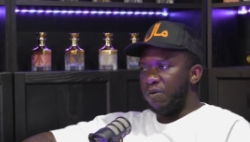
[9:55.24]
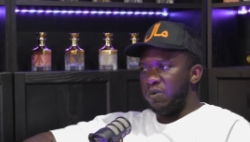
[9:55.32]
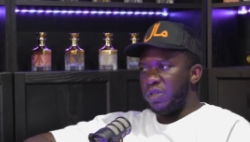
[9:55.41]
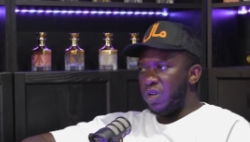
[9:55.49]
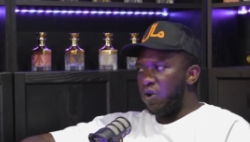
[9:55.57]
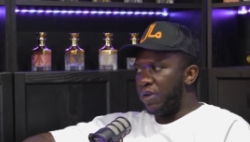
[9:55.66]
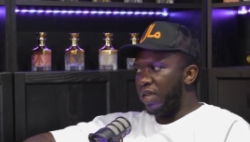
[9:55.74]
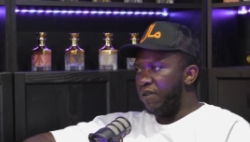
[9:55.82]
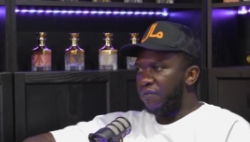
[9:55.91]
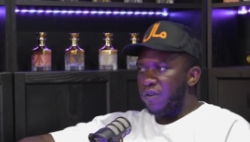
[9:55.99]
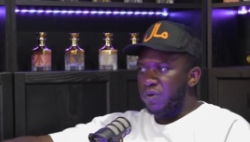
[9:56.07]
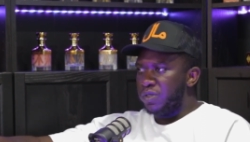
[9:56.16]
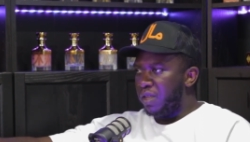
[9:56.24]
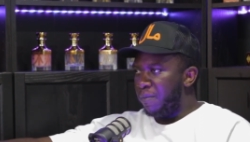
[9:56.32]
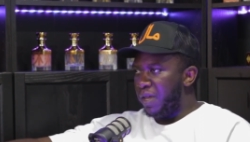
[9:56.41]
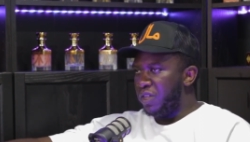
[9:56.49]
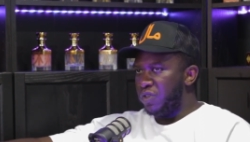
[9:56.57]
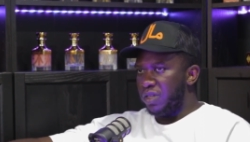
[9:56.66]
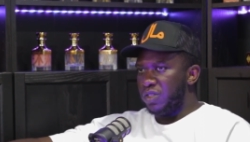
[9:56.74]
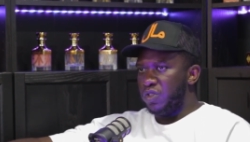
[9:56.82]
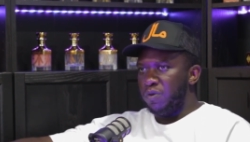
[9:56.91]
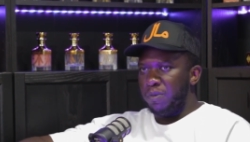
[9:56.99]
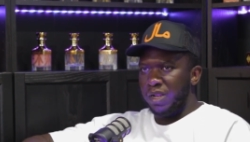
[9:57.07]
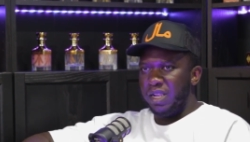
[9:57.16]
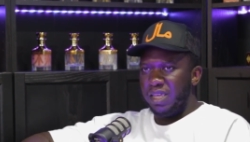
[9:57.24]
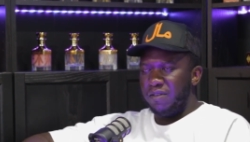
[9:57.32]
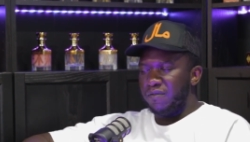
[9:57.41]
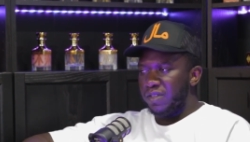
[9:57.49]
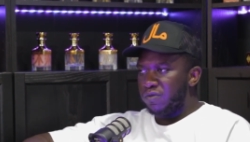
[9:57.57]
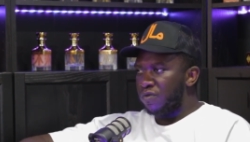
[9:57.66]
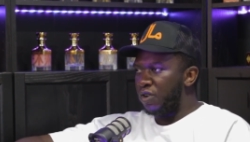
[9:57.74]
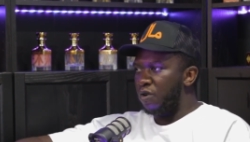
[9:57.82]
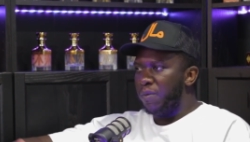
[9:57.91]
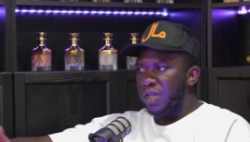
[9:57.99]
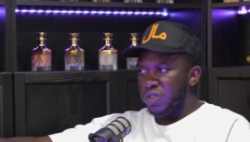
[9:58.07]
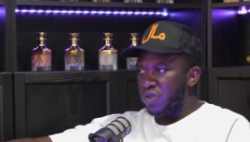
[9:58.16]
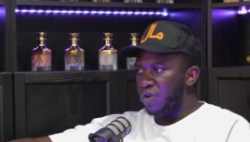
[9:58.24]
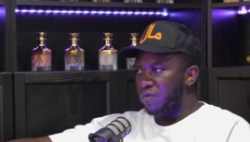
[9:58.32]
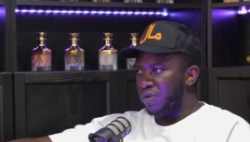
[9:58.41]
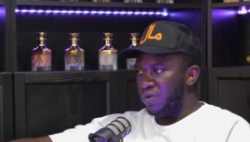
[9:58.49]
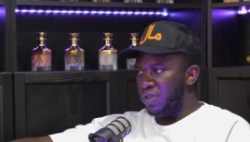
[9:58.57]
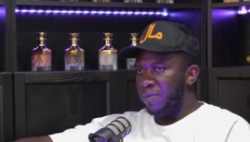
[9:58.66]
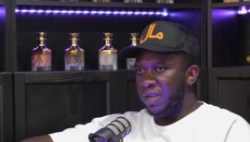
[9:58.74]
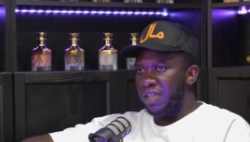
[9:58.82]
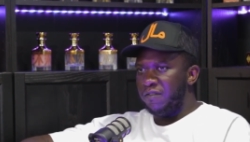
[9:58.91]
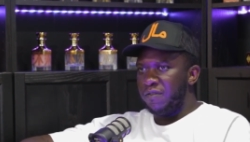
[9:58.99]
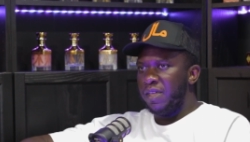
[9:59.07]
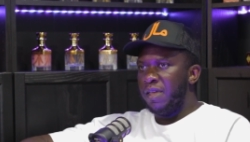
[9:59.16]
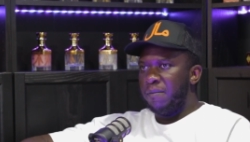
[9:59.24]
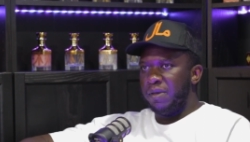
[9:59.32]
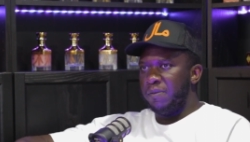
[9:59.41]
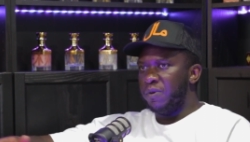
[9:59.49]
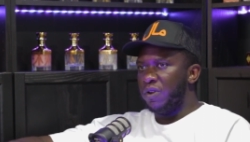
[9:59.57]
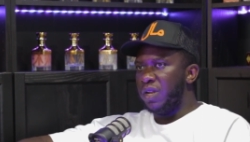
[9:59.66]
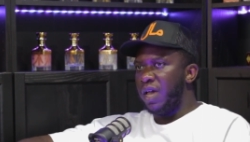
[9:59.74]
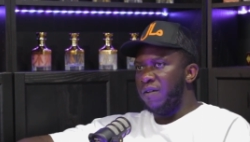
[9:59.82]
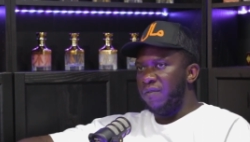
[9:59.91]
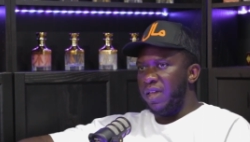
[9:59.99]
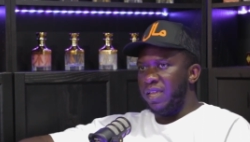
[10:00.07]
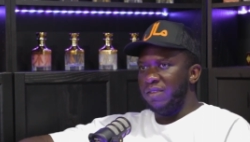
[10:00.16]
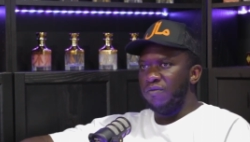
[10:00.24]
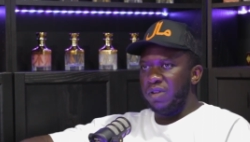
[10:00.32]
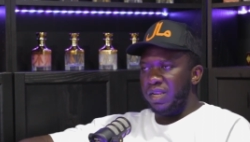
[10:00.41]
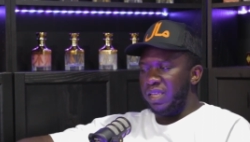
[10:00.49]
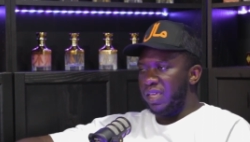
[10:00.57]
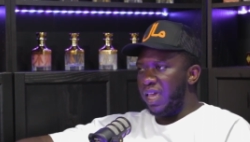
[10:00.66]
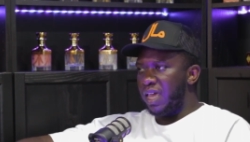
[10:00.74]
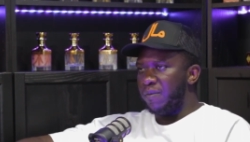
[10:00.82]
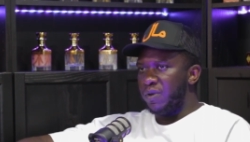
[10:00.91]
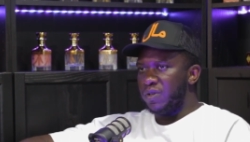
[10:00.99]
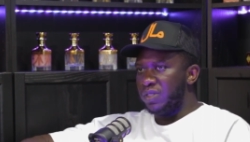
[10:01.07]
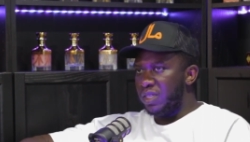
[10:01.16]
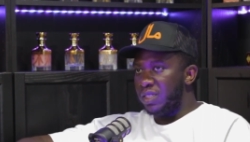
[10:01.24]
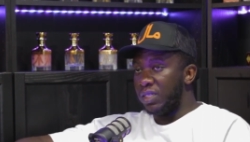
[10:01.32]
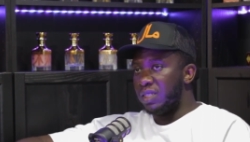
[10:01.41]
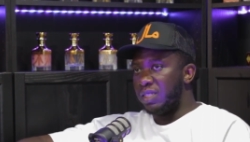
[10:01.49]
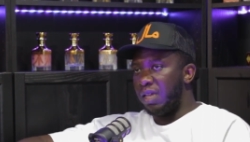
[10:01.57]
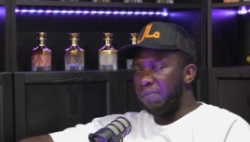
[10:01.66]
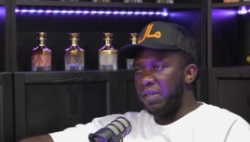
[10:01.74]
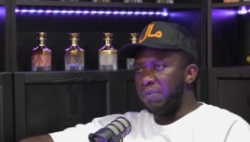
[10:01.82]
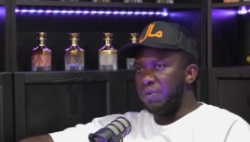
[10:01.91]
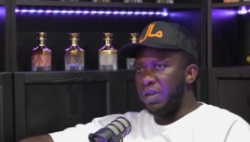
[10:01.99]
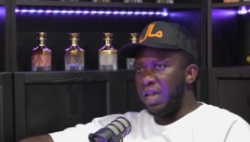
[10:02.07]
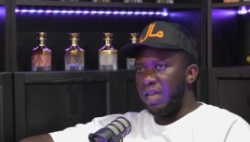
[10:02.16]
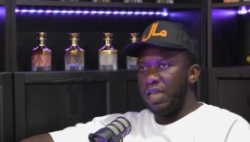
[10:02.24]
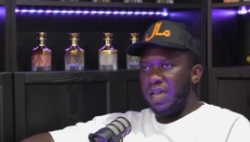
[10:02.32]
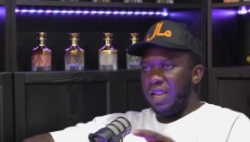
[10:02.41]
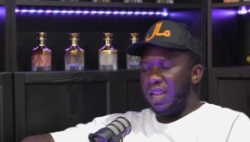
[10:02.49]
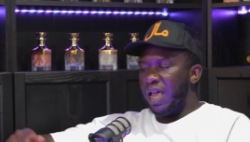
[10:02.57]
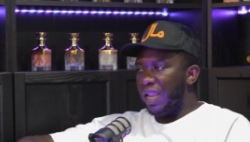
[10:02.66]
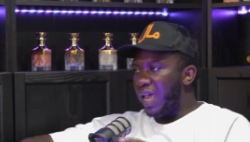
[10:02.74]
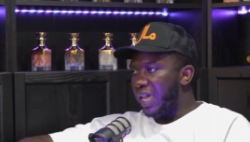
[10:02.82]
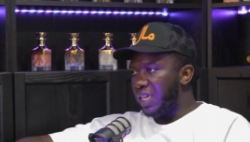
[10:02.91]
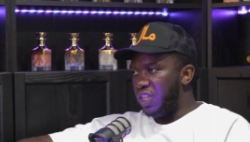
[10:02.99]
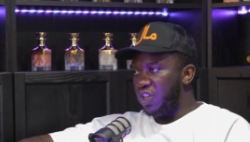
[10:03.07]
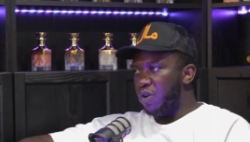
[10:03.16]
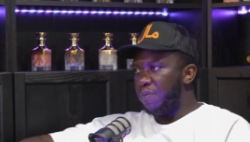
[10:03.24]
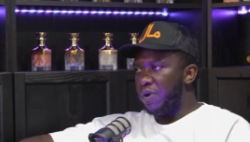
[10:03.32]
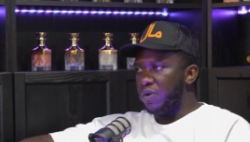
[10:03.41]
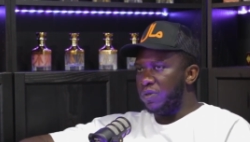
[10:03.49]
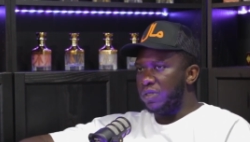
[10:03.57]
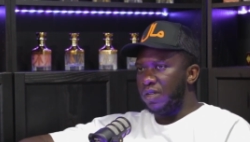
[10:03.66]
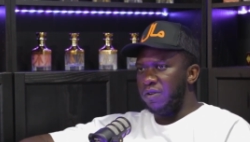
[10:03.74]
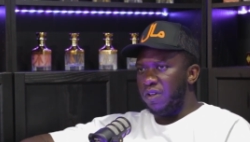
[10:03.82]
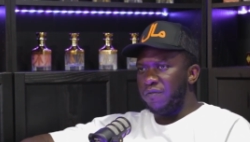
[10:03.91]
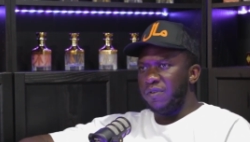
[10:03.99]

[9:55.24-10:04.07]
We know that the phone's the matrix. You believe it's real, but it's not real. You believe people on the other end really care because these are the same people that are liking your posts. So you're